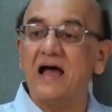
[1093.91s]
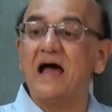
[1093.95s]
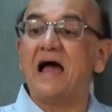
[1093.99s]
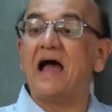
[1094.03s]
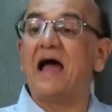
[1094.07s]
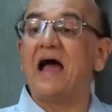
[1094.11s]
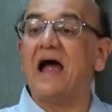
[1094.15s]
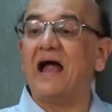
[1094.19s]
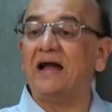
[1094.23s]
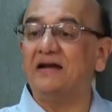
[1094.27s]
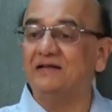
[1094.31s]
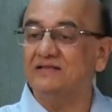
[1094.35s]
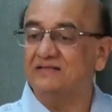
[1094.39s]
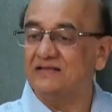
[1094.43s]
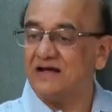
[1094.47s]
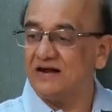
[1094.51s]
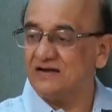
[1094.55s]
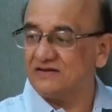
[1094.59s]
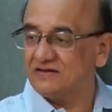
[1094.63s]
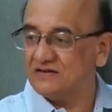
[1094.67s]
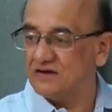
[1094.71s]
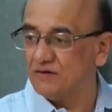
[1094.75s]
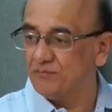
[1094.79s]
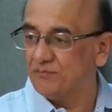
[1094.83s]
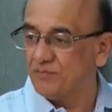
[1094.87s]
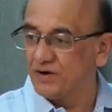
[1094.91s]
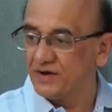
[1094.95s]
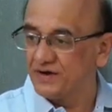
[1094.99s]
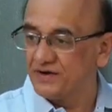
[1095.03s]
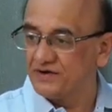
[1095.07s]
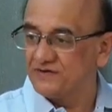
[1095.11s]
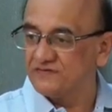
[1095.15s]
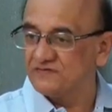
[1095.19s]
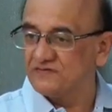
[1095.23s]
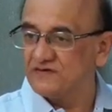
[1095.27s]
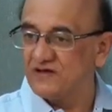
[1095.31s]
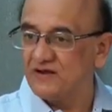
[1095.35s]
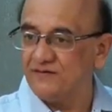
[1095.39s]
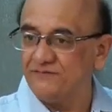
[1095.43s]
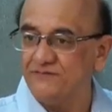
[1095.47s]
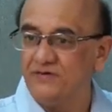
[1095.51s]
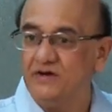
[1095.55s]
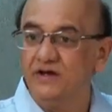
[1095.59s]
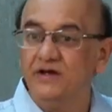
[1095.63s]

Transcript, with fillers: and that number itself